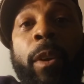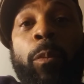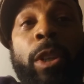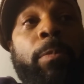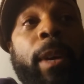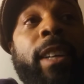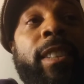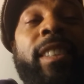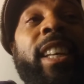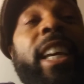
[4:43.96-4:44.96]
Which means
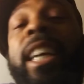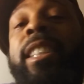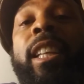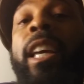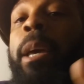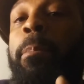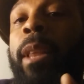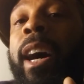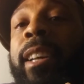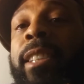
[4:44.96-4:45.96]
it's easy to get
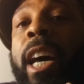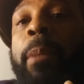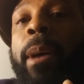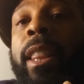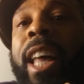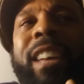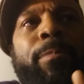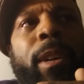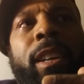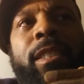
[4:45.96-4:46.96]
blindsided by life
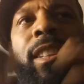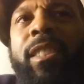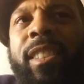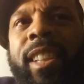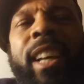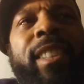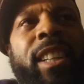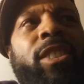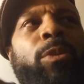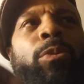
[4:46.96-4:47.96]
because there's things
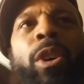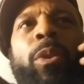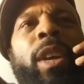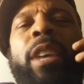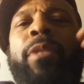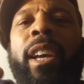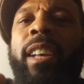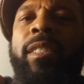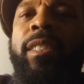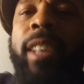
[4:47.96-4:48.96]
that you don't even
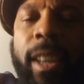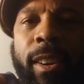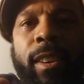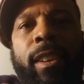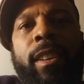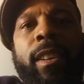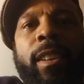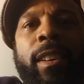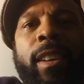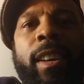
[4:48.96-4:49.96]
consider.
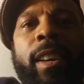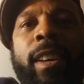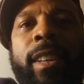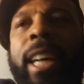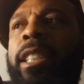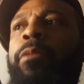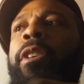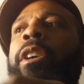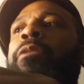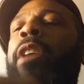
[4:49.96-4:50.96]
That's a
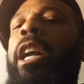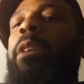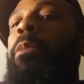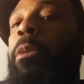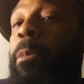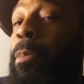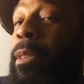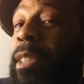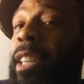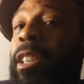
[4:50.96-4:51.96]
very vulnerable
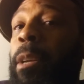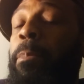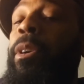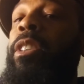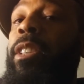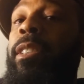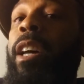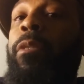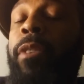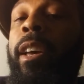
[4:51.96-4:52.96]
position to put
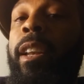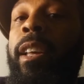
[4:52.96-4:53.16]
yourself in.